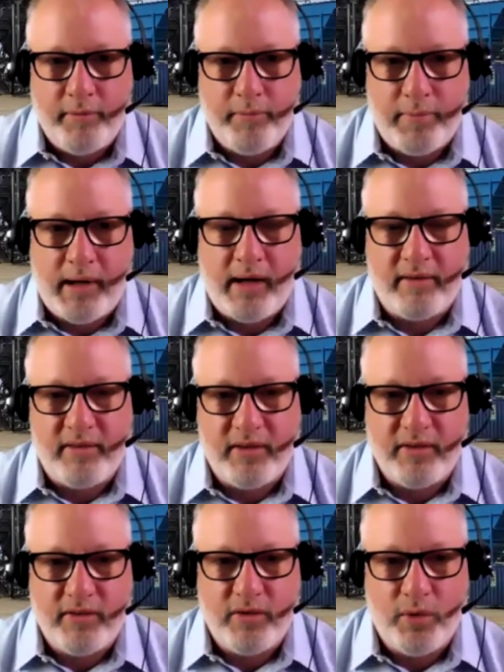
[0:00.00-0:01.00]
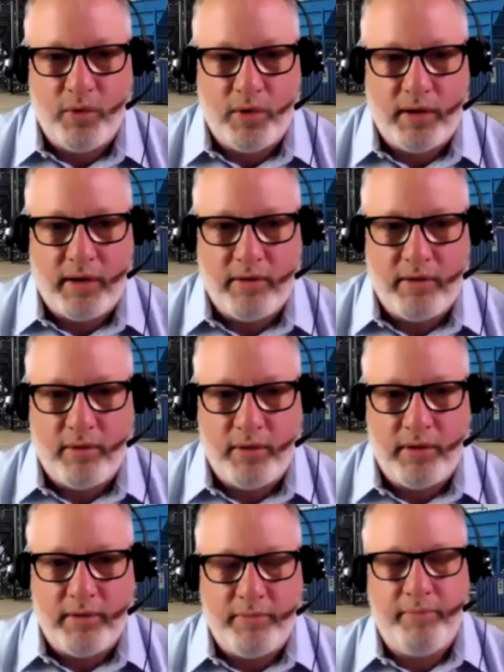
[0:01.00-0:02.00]
boxes,
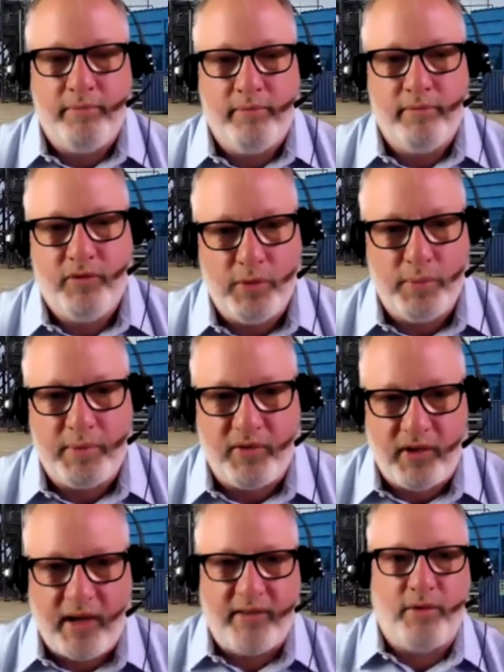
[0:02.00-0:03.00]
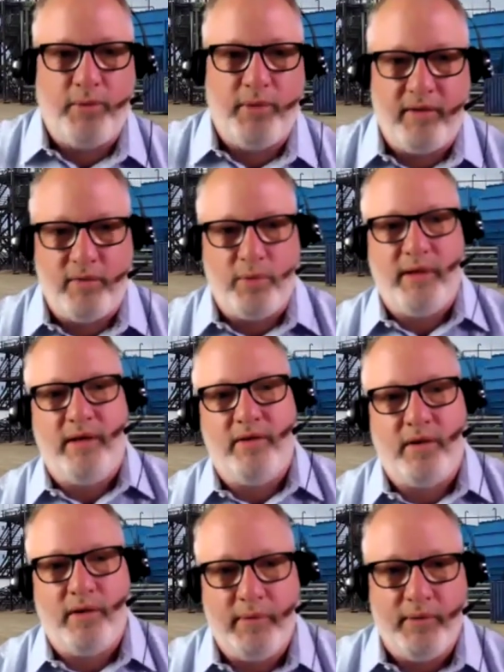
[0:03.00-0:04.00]
or super sacks, or whatever we
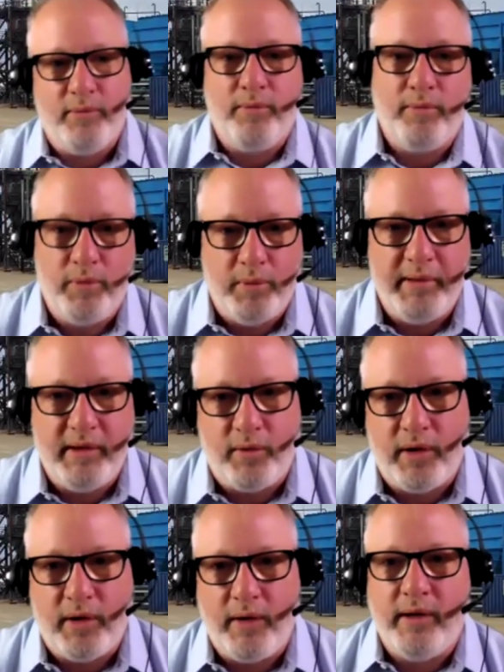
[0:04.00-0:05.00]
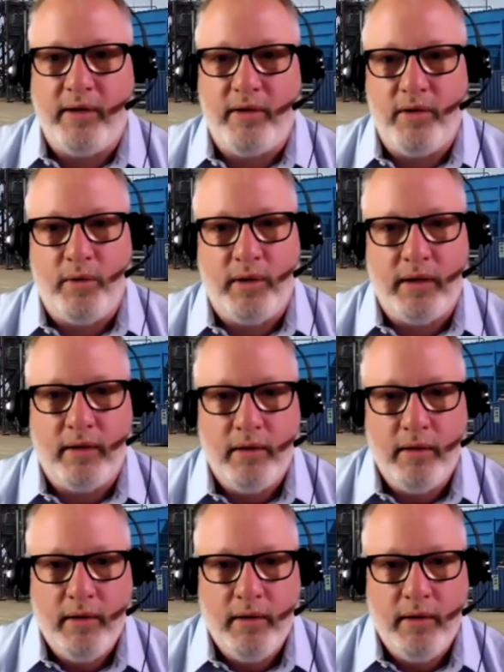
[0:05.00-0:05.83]
determine will be the right way to do it.